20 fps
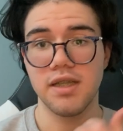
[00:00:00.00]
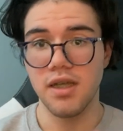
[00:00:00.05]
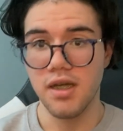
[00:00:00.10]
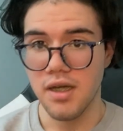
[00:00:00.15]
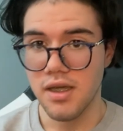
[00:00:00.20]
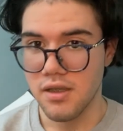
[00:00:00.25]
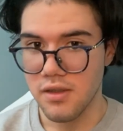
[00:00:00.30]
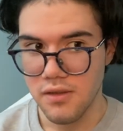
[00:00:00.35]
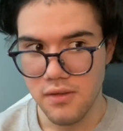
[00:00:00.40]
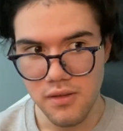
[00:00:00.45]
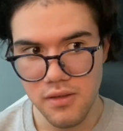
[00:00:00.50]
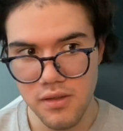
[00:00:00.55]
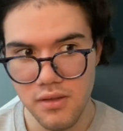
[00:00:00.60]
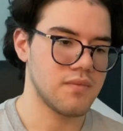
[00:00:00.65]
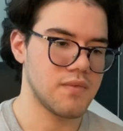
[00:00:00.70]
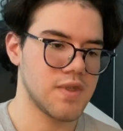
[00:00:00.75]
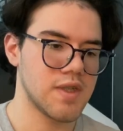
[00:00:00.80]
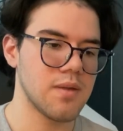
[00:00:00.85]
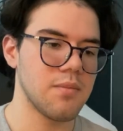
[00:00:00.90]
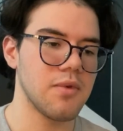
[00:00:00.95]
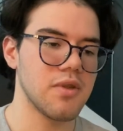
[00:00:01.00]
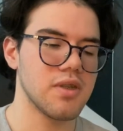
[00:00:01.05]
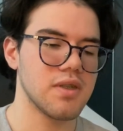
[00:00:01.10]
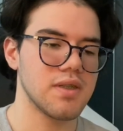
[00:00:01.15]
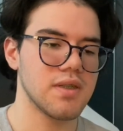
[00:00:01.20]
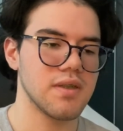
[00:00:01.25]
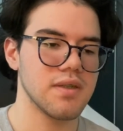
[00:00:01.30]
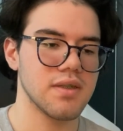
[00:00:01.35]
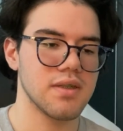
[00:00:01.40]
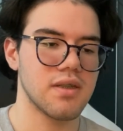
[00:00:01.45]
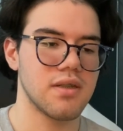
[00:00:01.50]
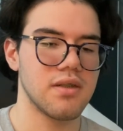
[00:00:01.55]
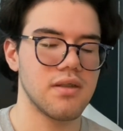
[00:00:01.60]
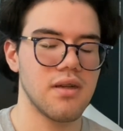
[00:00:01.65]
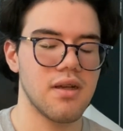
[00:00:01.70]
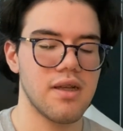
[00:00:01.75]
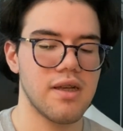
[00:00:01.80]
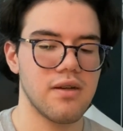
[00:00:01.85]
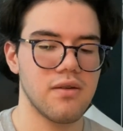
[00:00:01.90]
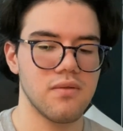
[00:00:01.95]
High Alert. Some other songs that are
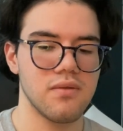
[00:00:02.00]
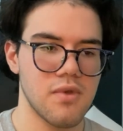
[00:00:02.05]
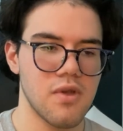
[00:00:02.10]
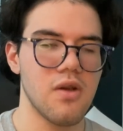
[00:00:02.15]
not out.